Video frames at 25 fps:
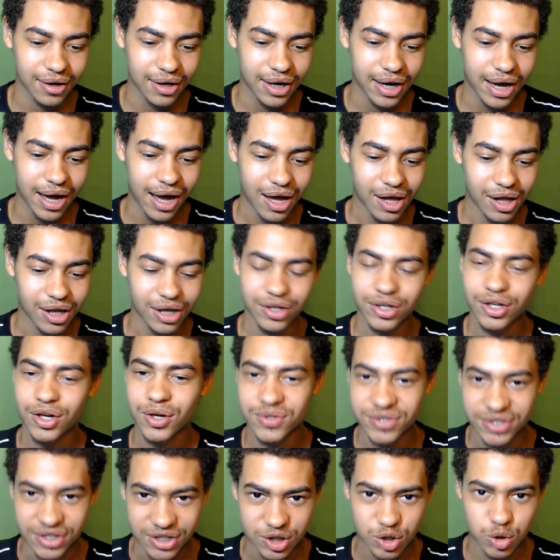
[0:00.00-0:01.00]
all I
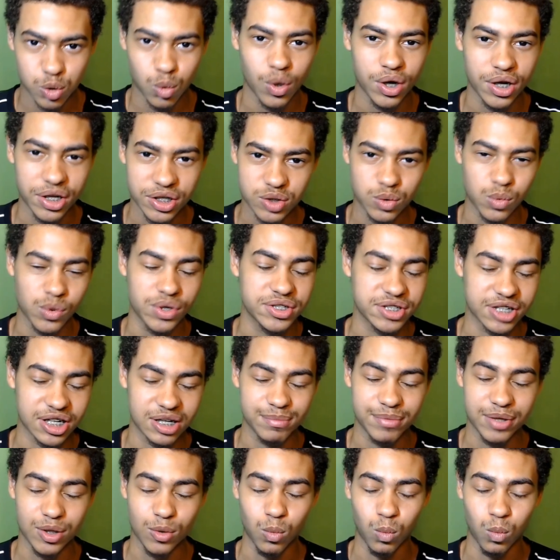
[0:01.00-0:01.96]
know is that 2020 is going to be